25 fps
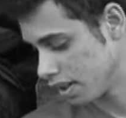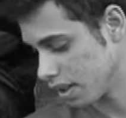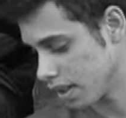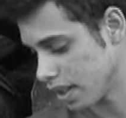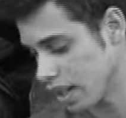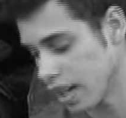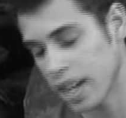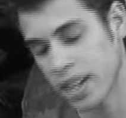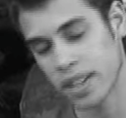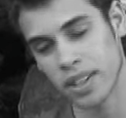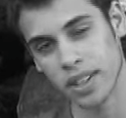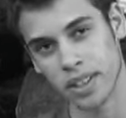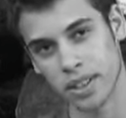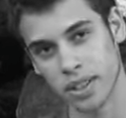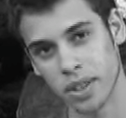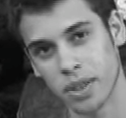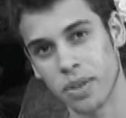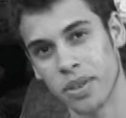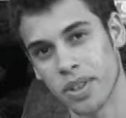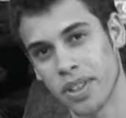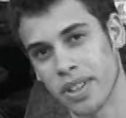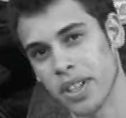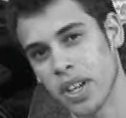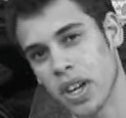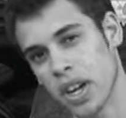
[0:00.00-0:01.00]
location
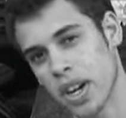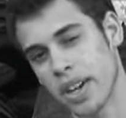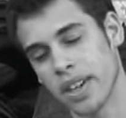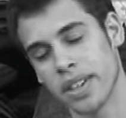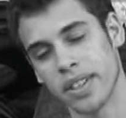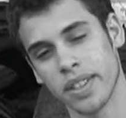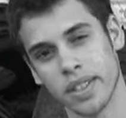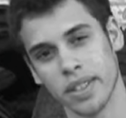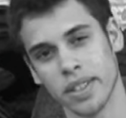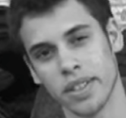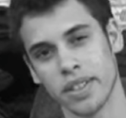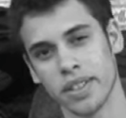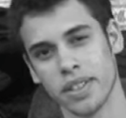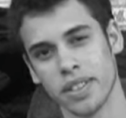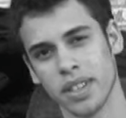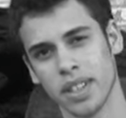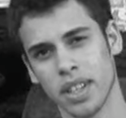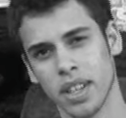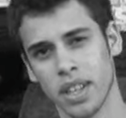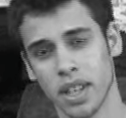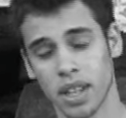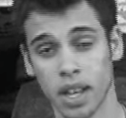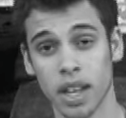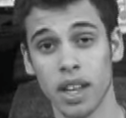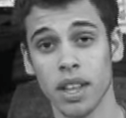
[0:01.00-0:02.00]
to retire to
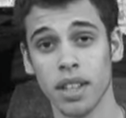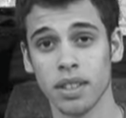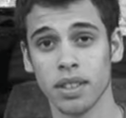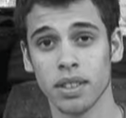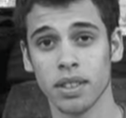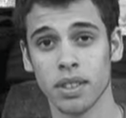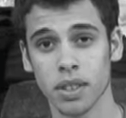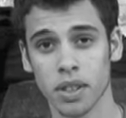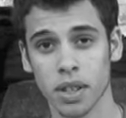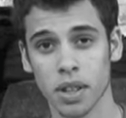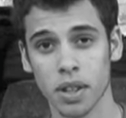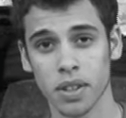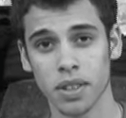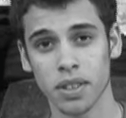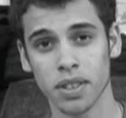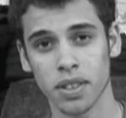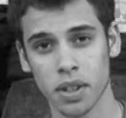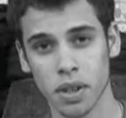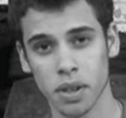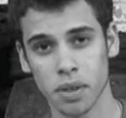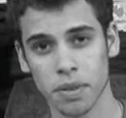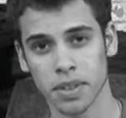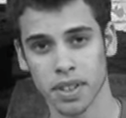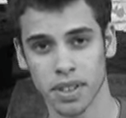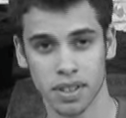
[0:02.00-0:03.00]
and to go to
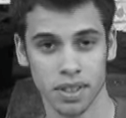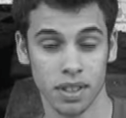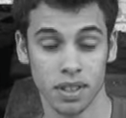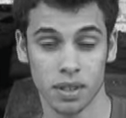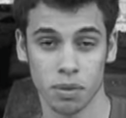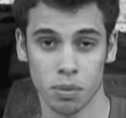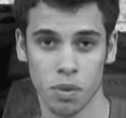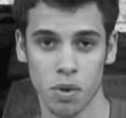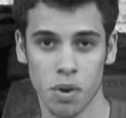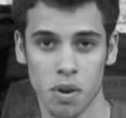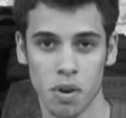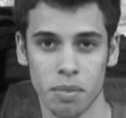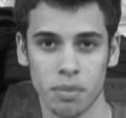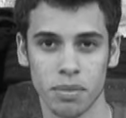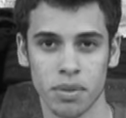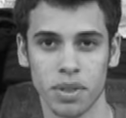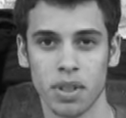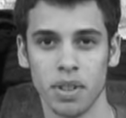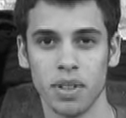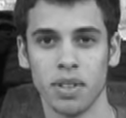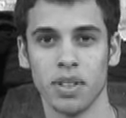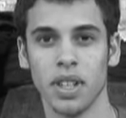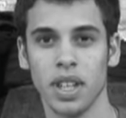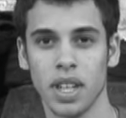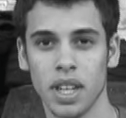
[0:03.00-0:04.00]
surf because it's warm,
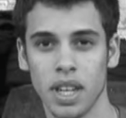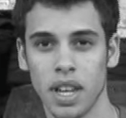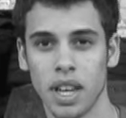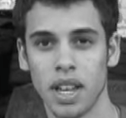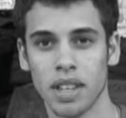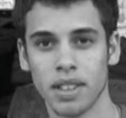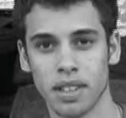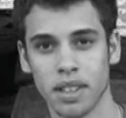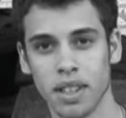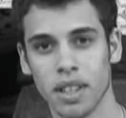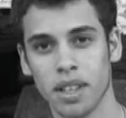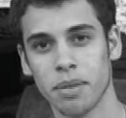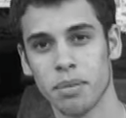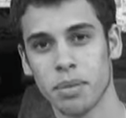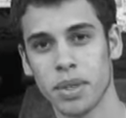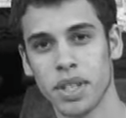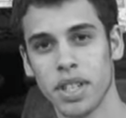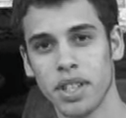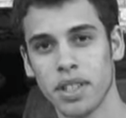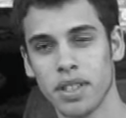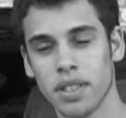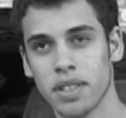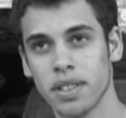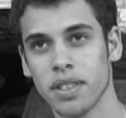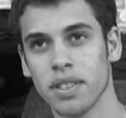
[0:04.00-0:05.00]
so it has a lot of
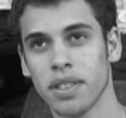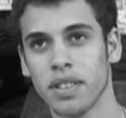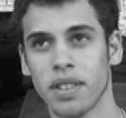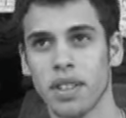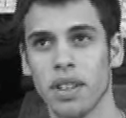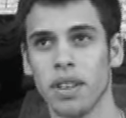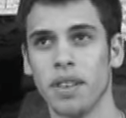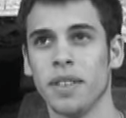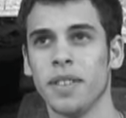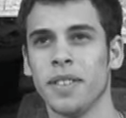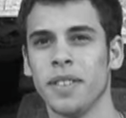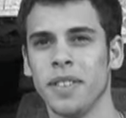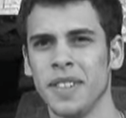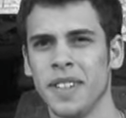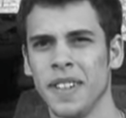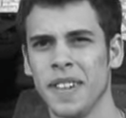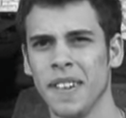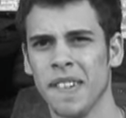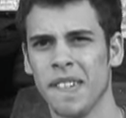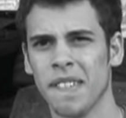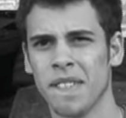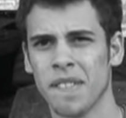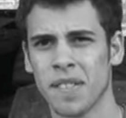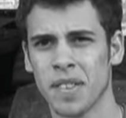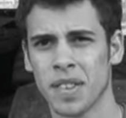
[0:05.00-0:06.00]
beaches, so
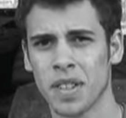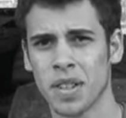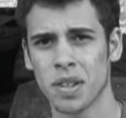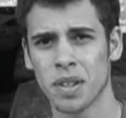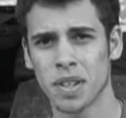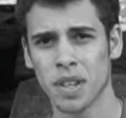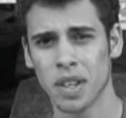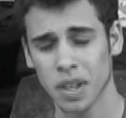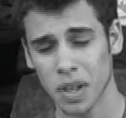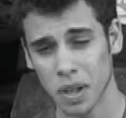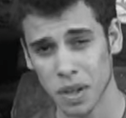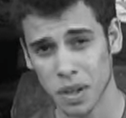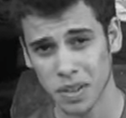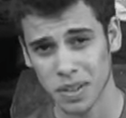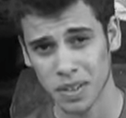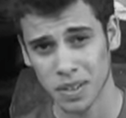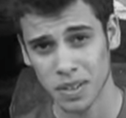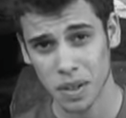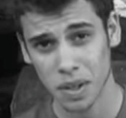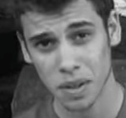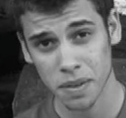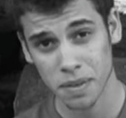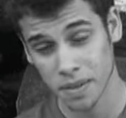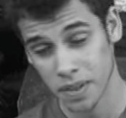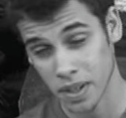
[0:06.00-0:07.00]
you can go and
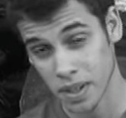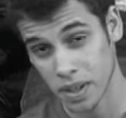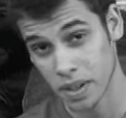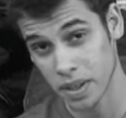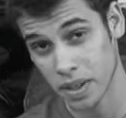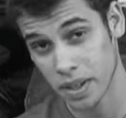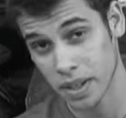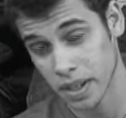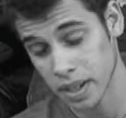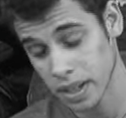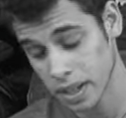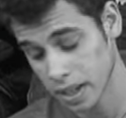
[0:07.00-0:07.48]
surf there.